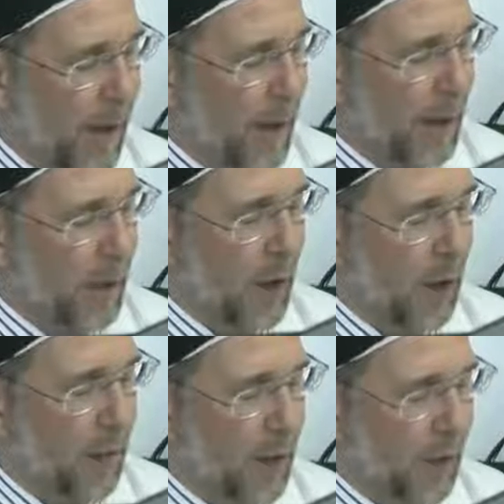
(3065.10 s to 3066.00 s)
They will
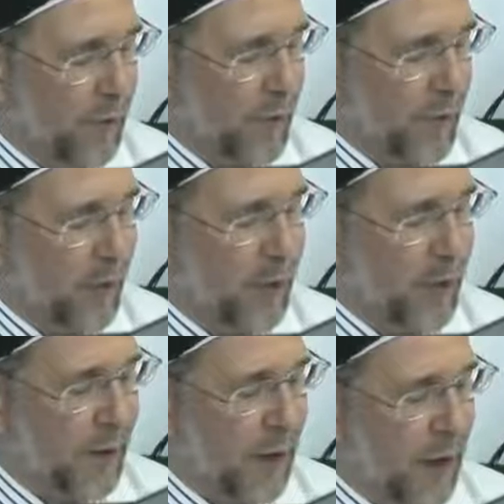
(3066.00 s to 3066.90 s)
have forgiveness
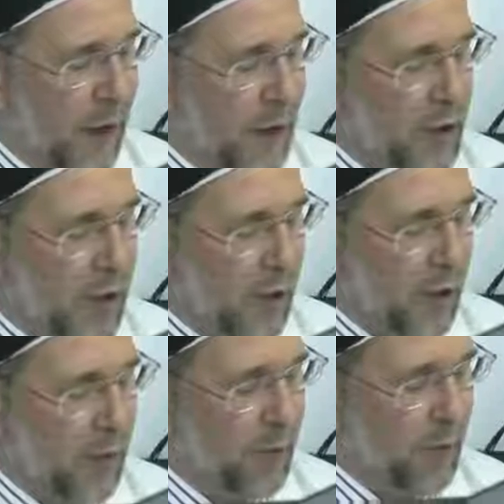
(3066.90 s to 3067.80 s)
and
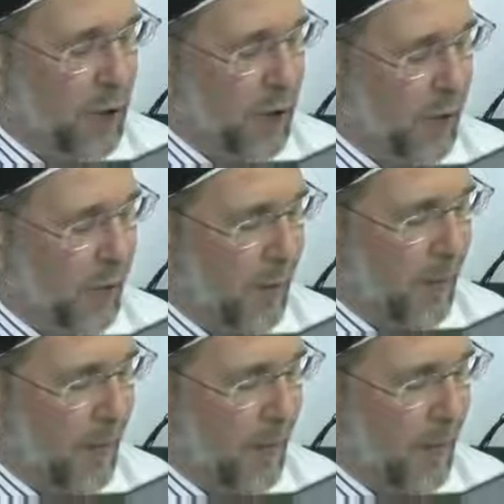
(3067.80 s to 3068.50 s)
generous provision.